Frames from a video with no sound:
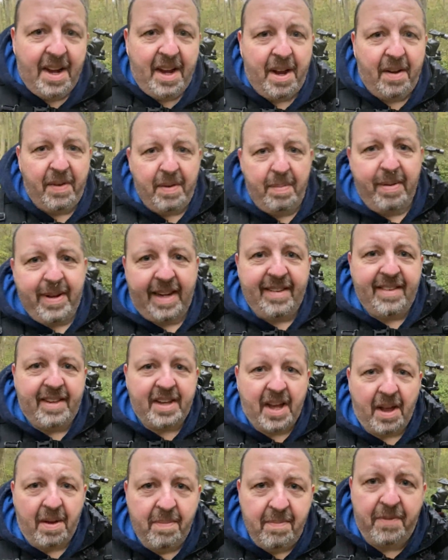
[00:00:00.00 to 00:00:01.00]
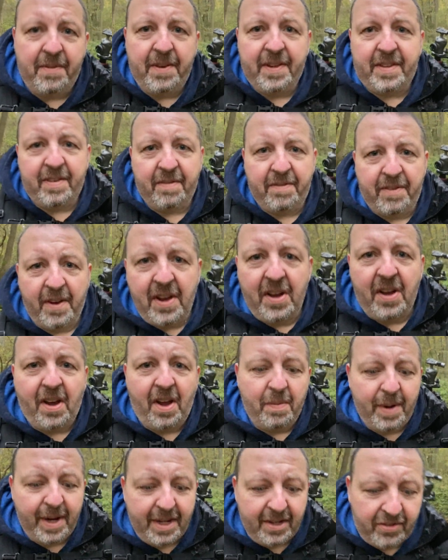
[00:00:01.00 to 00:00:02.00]
lovely place to come for some fungi
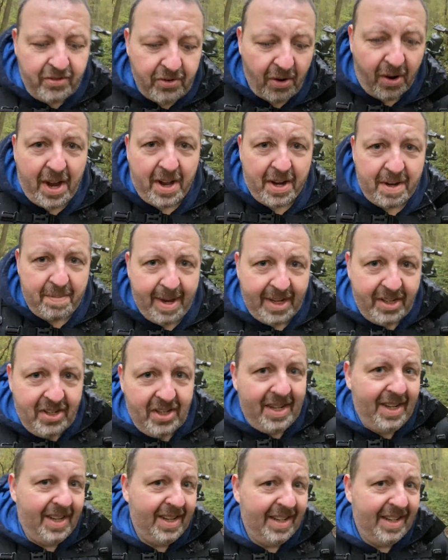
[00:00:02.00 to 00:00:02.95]
when it's dry, I'd imagine.